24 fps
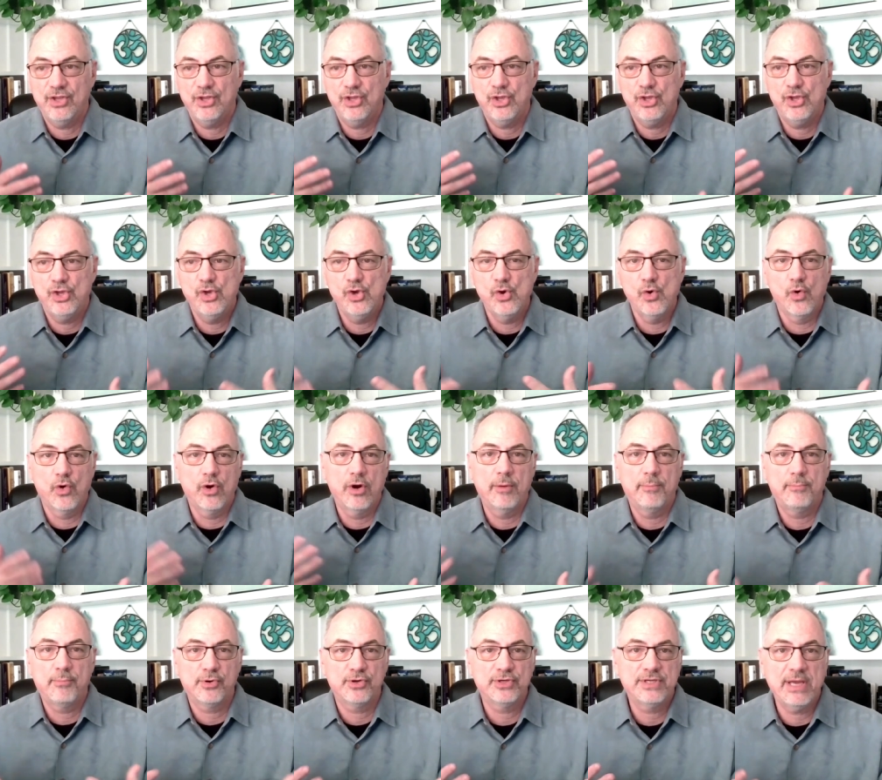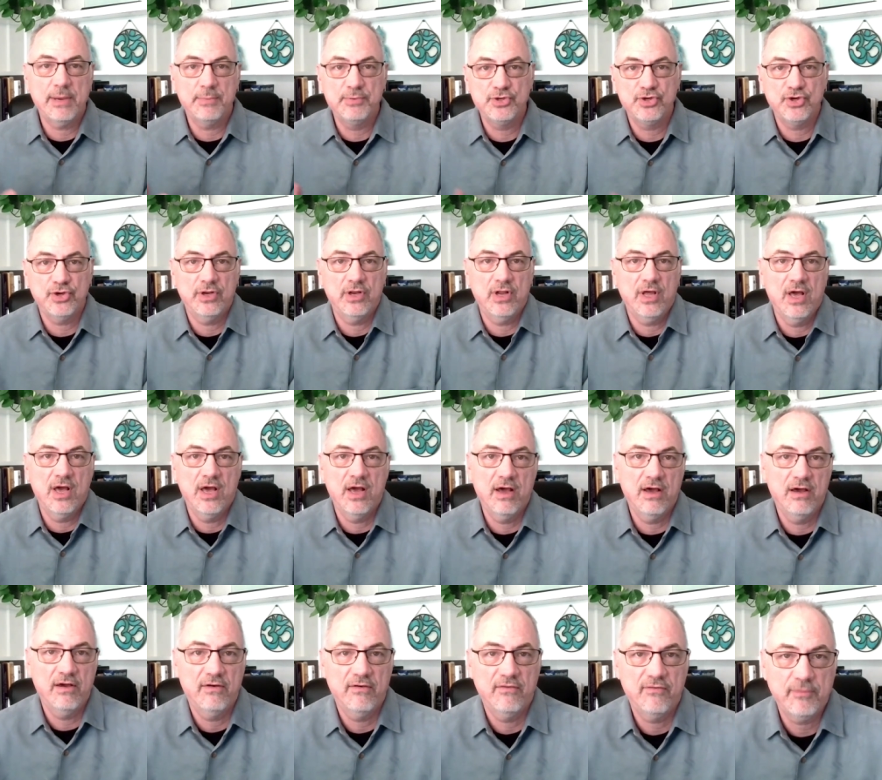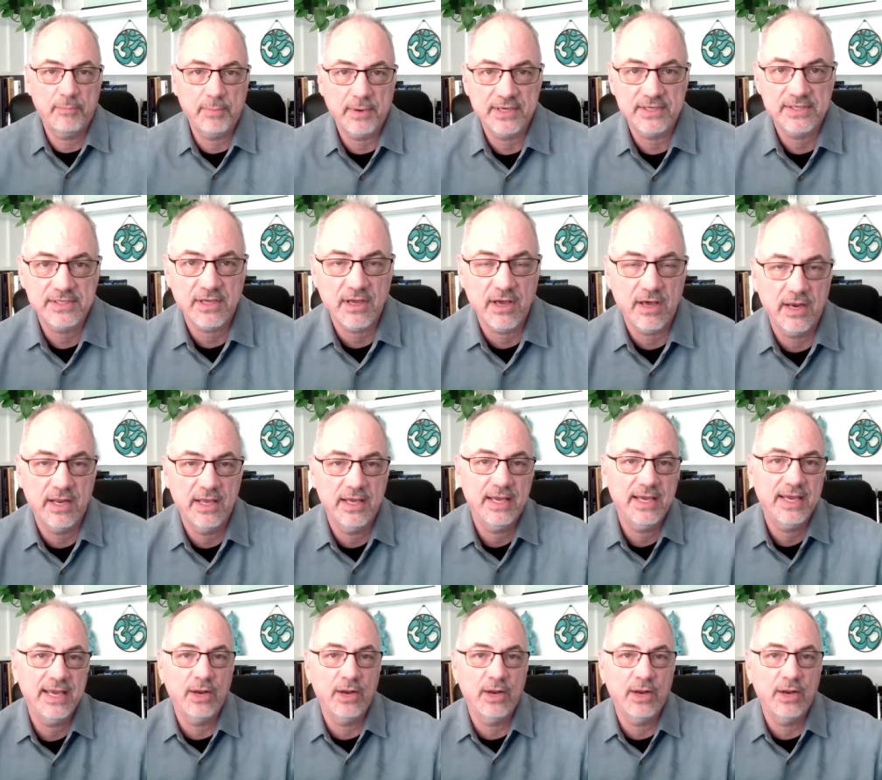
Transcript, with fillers: your perception of vipassana